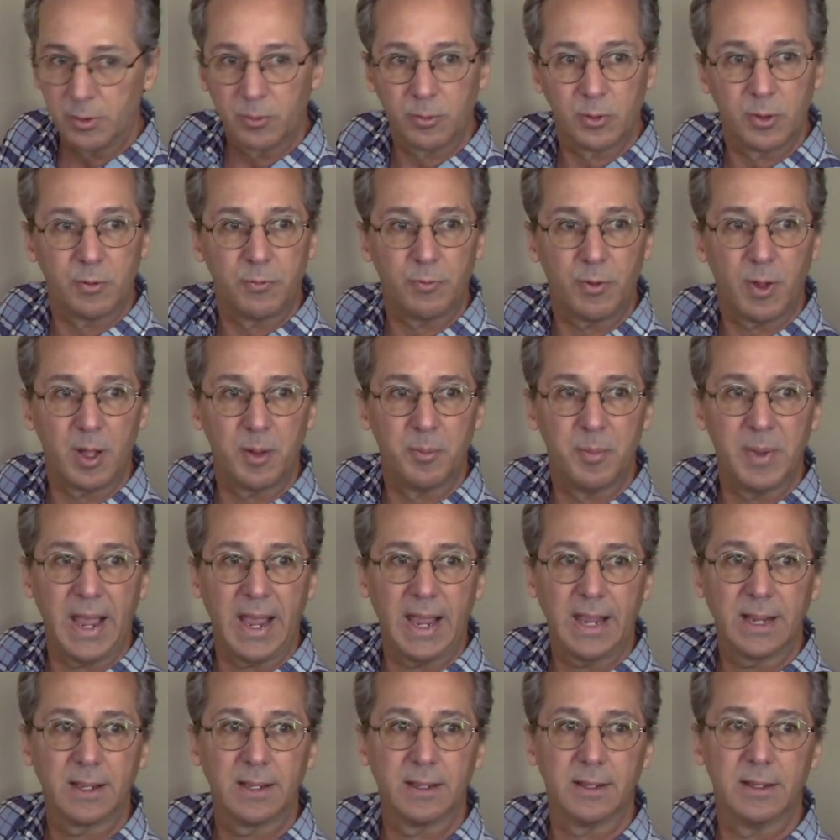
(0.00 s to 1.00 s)
will fall
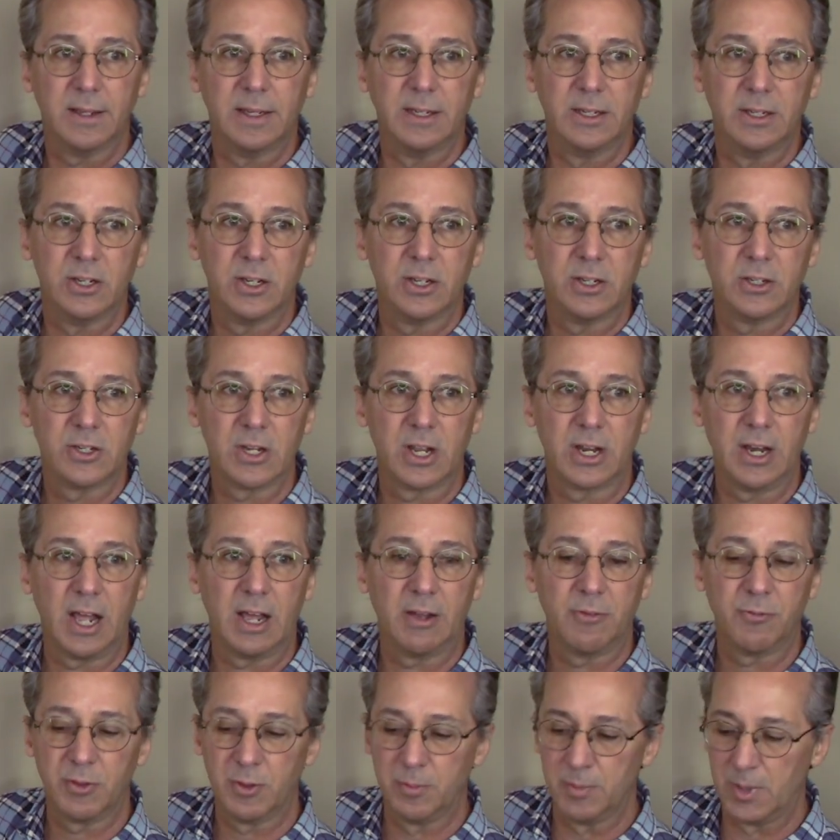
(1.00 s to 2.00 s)
back and shut
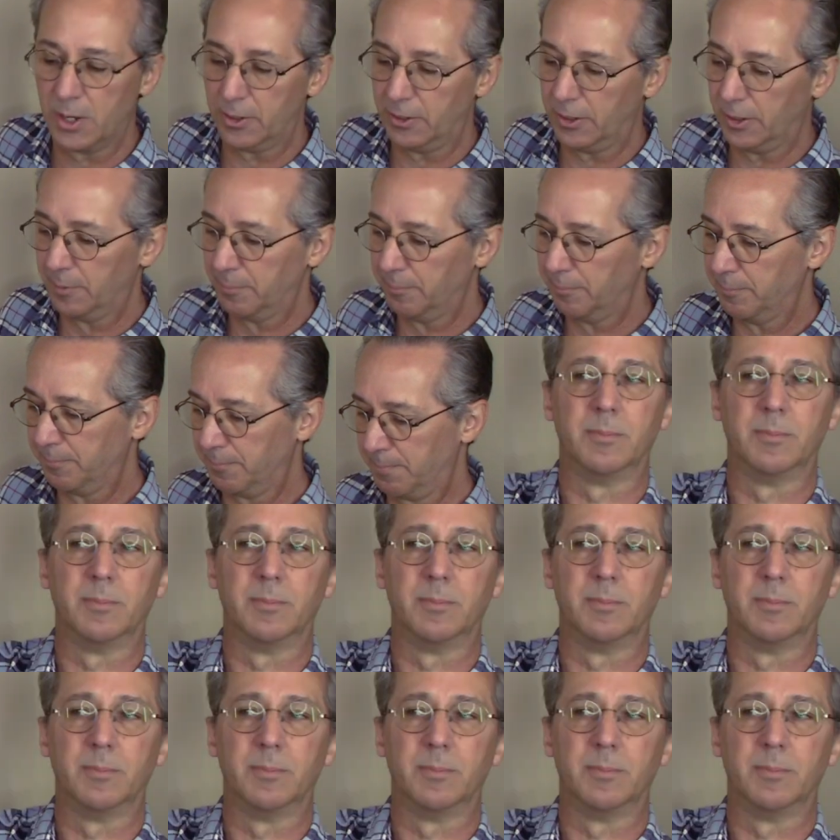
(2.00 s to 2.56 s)
off the motor.